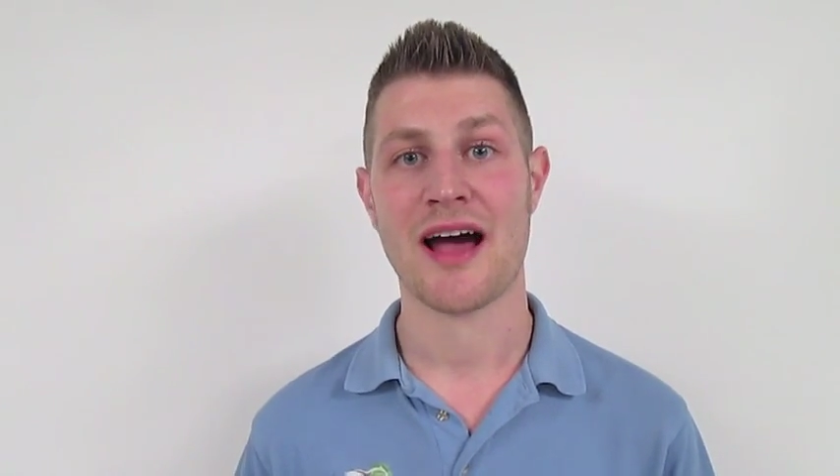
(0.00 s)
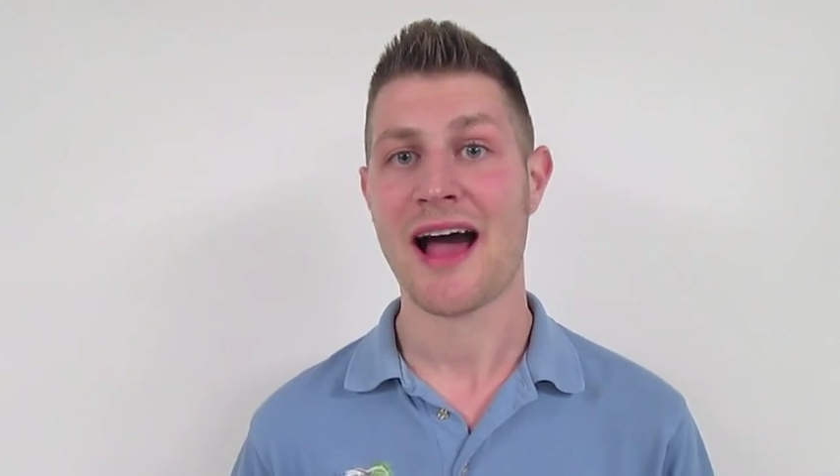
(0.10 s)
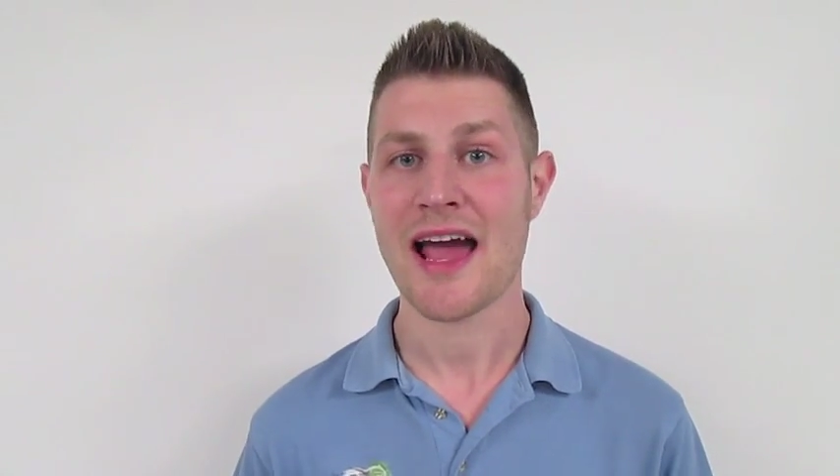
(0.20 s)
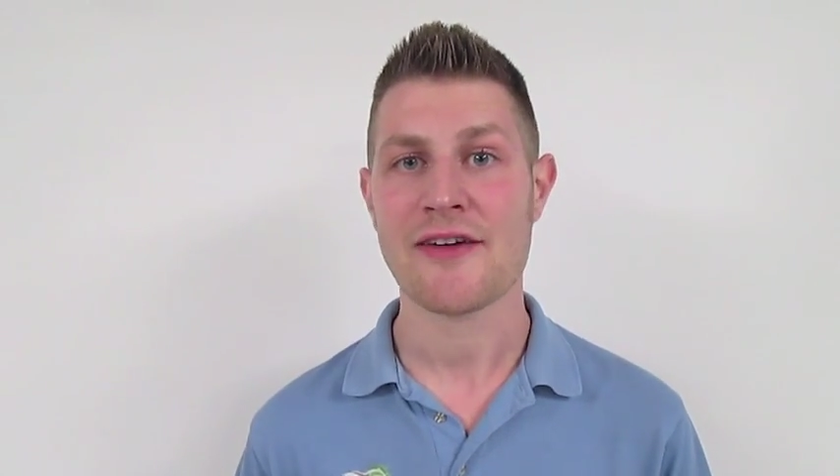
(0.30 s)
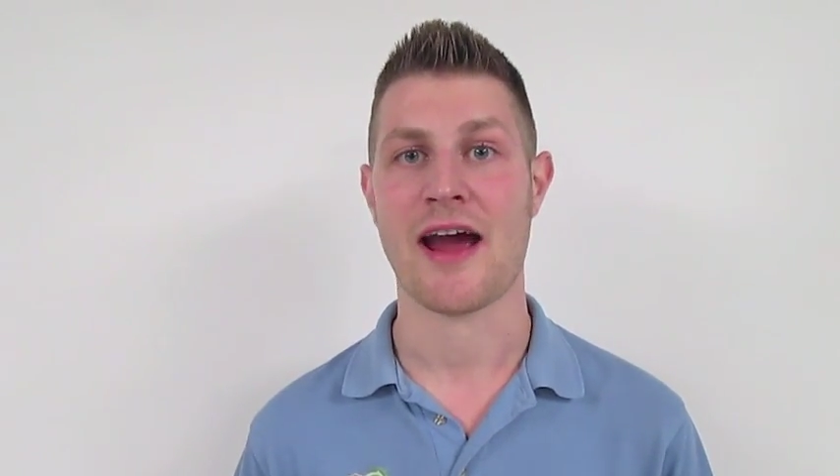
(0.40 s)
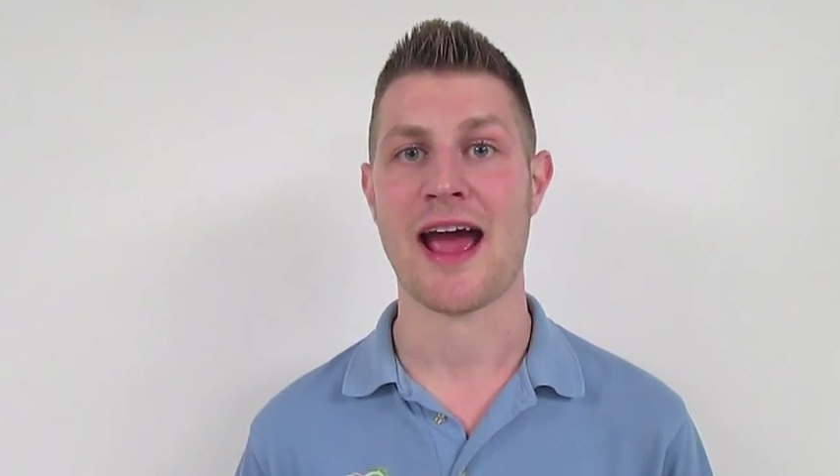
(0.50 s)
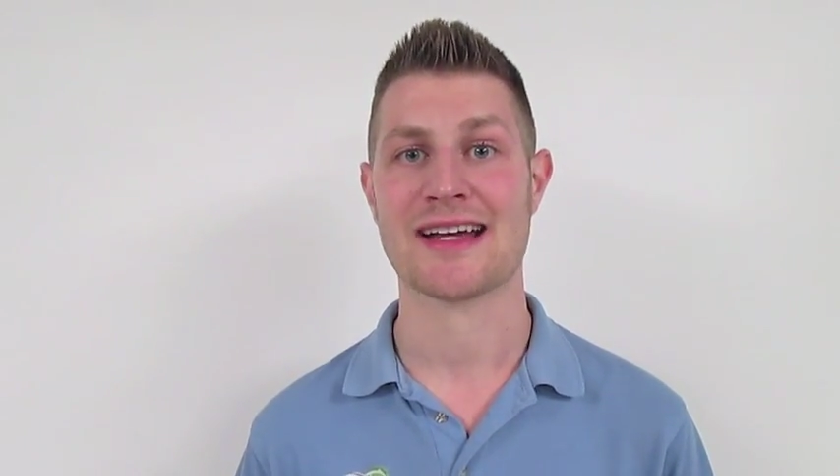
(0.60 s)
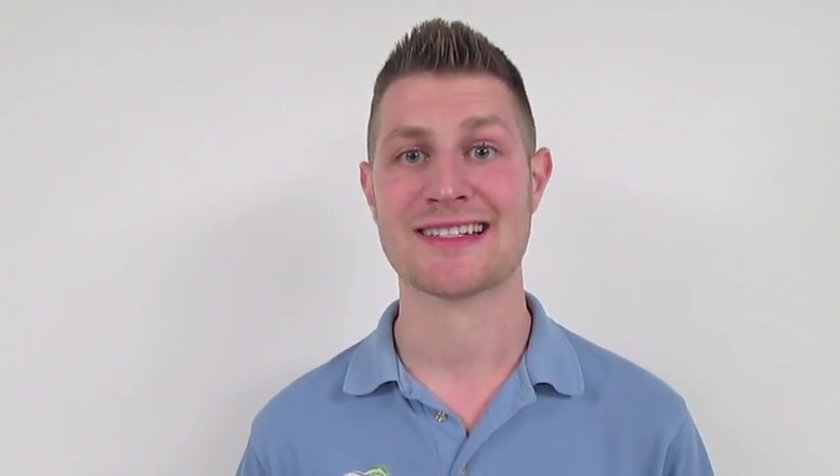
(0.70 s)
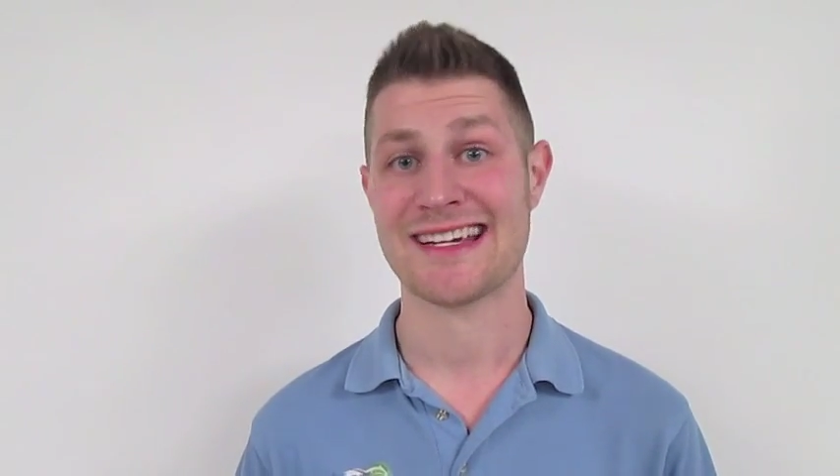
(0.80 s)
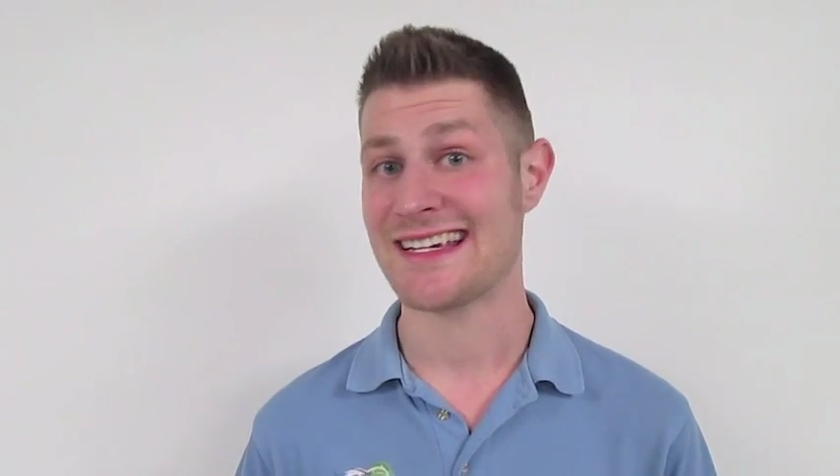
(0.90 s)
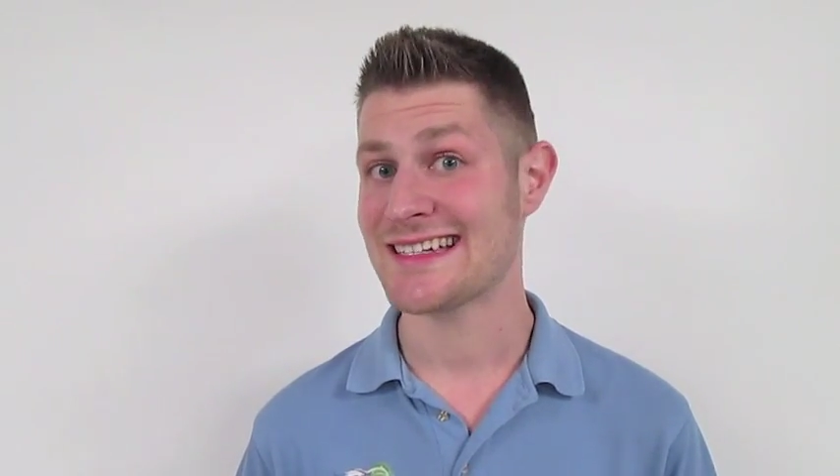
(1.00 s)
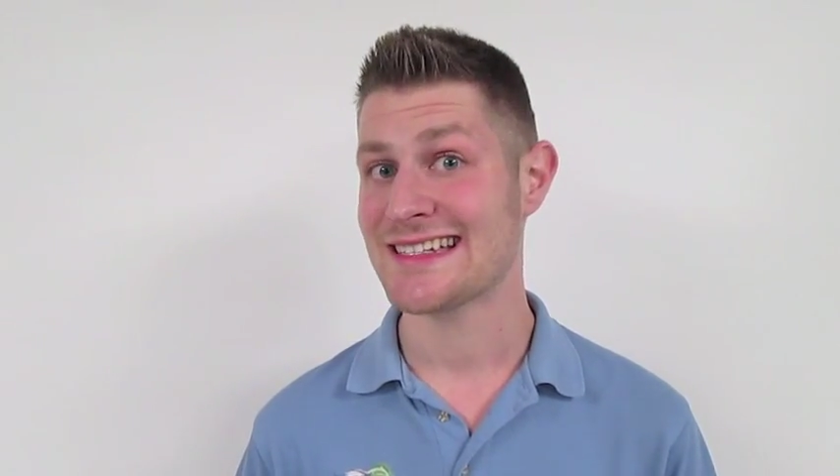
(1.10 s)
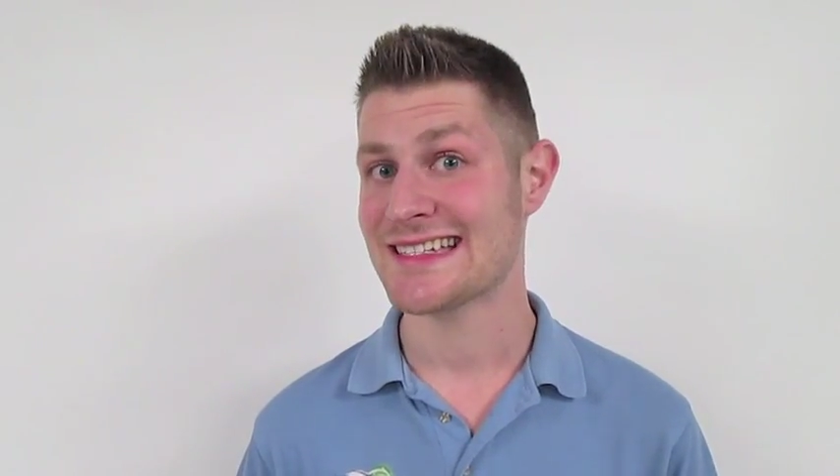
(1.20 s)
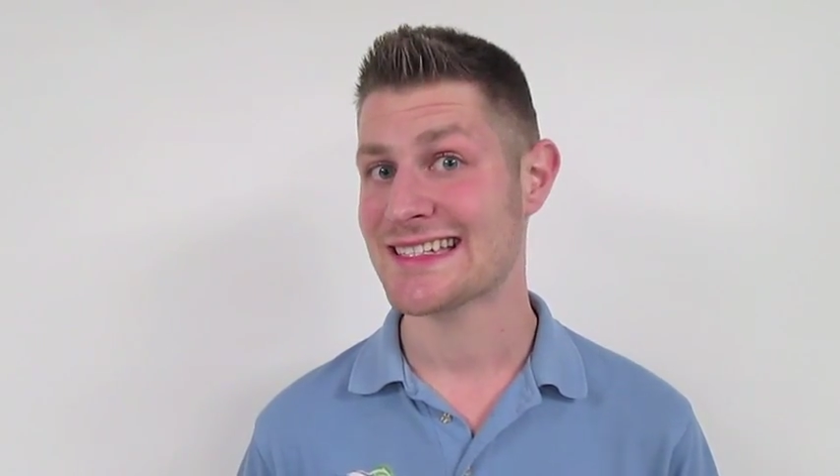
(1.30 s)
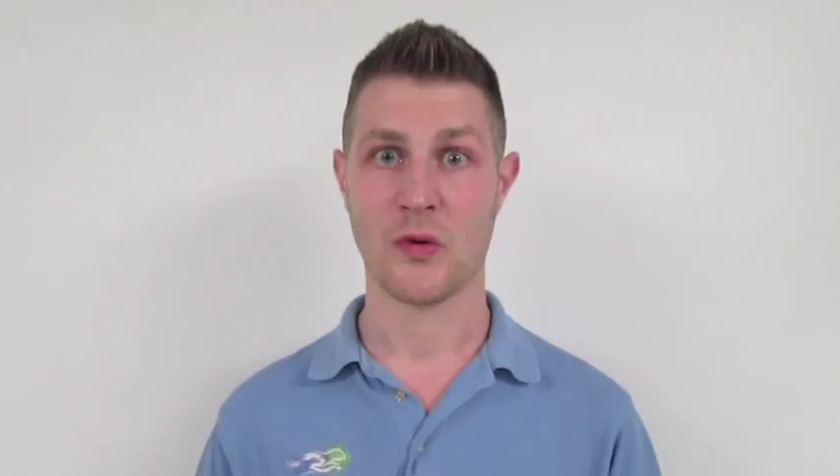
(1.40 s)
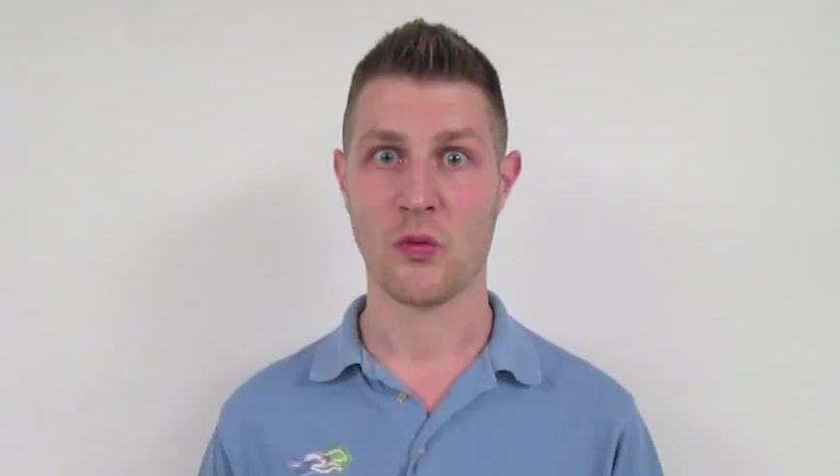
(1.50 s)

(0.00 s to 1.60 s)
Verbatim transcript: hyrax is...